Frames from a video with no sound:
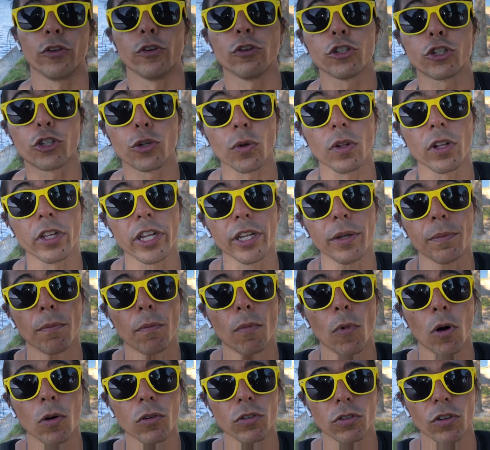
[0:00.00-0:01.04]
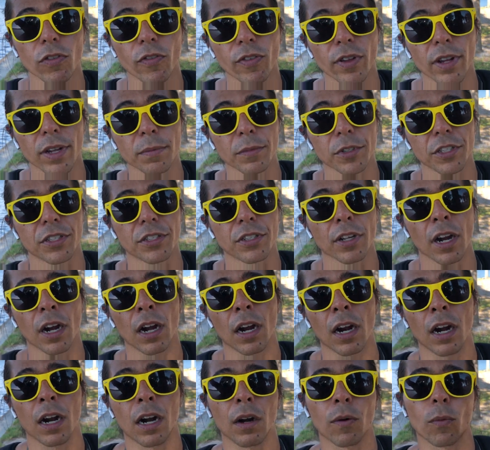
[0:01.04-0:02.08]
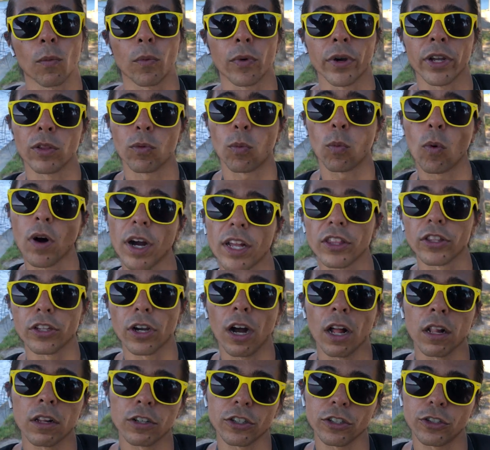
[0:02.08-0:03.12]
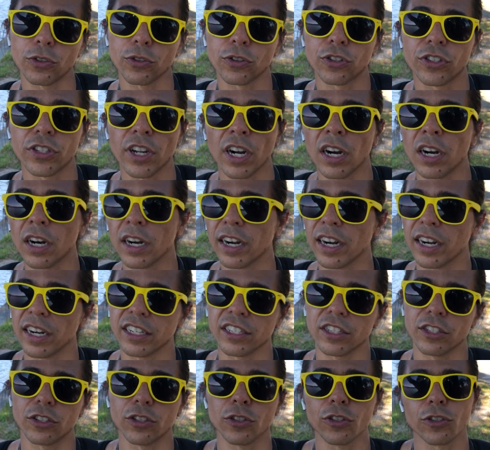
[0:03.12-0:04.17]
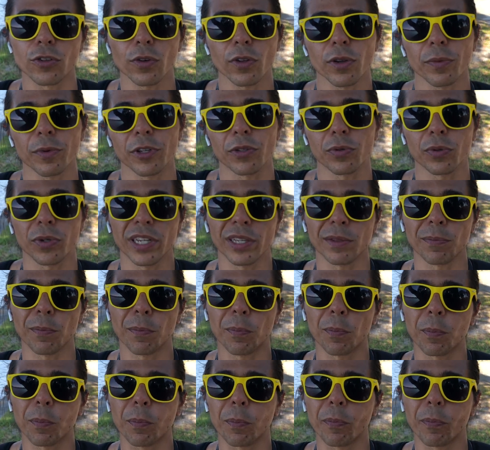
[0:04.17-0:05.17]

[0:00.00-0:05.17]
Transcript: Usually most of them start with $1 to start and it's usually between